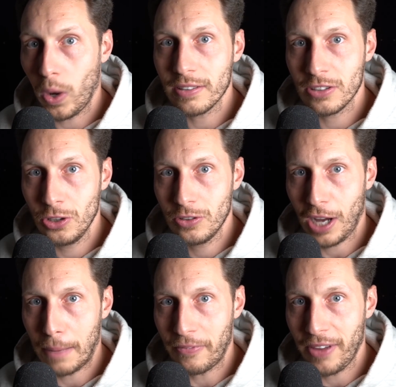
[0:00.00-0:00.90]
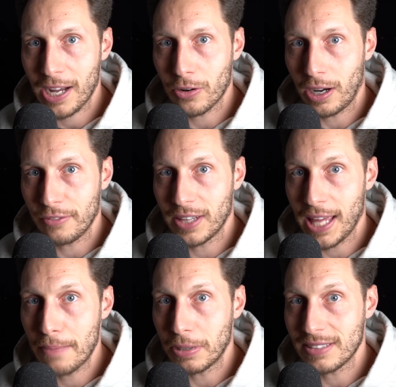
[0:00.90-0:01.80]
one new type of aircraft,
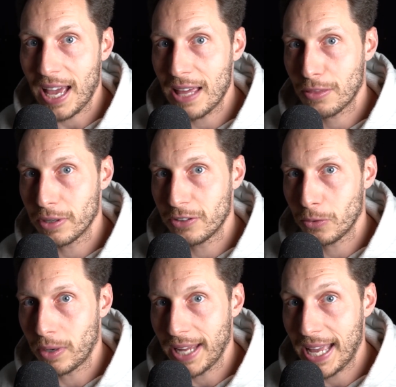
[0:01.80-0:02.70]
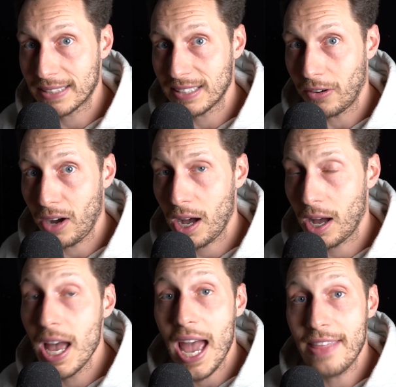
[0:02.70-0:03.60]
the Airbus A321
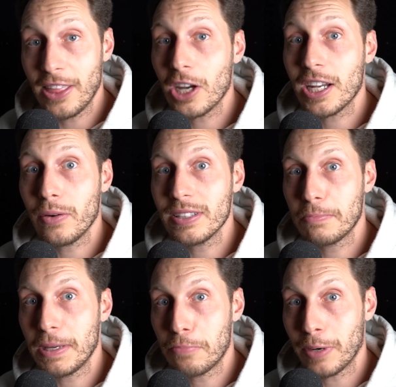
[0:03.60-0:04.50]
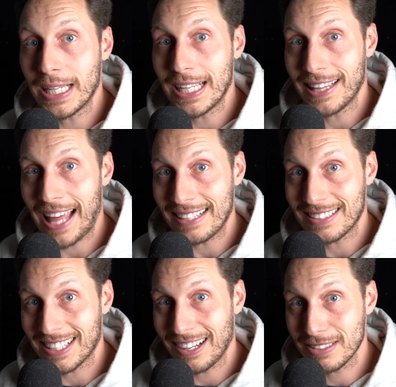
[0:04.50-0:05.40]
XLR, and they're going to be bringing that
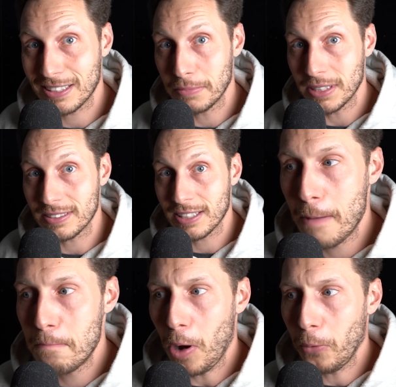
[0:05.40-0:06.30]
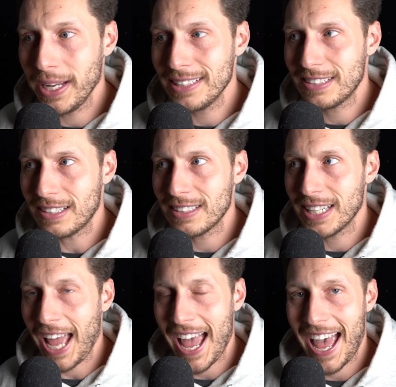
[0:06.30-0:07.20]
to customers. Boeing
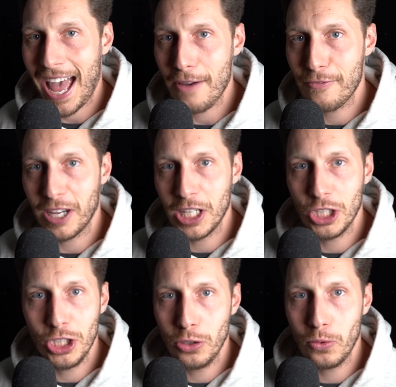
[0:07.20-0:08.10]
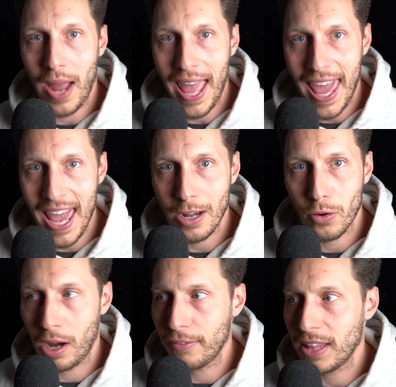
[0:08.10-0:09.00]
doesn't have a new
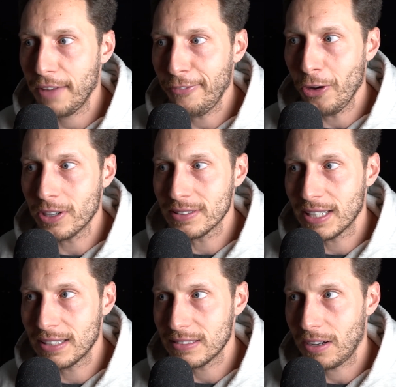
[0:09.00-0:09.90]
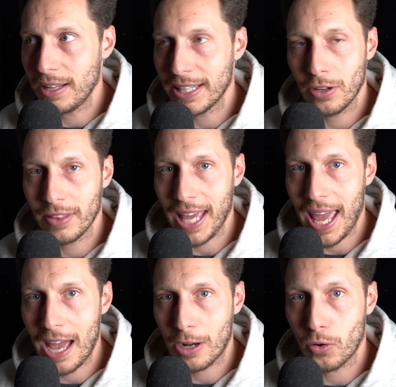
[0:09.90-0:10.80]
aircraft. They're focusing entirely on the
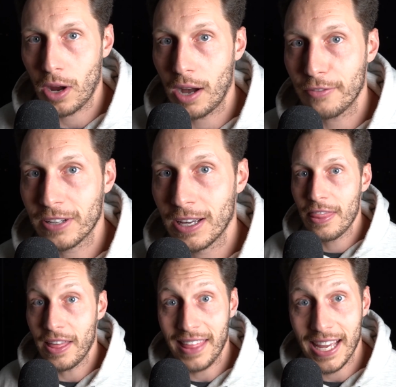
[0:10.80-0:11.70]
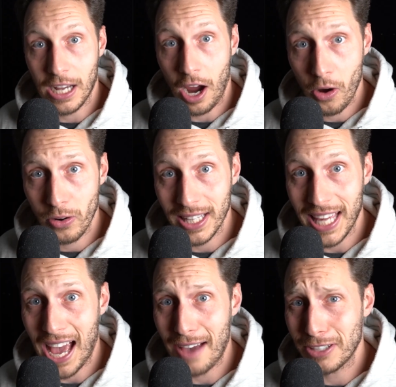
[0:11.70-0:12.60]
aircraft that they
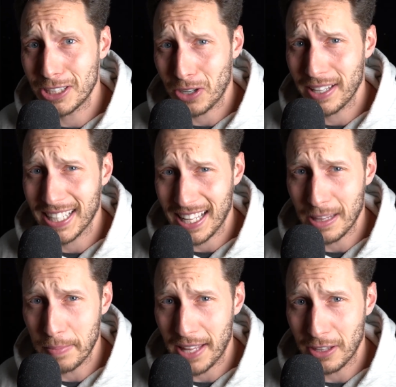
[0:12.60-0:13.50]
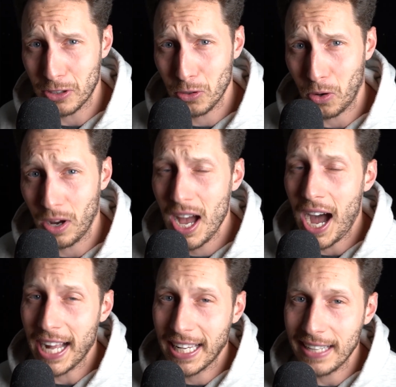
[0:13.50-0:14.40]
currently have and trying to get them out the door.
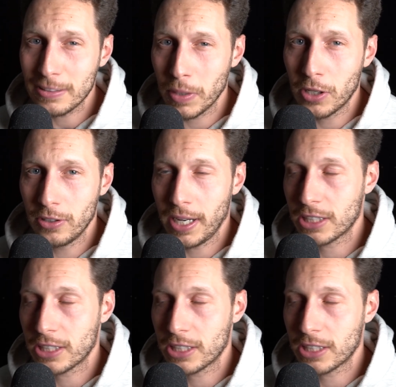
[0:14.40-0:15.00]
I guess we could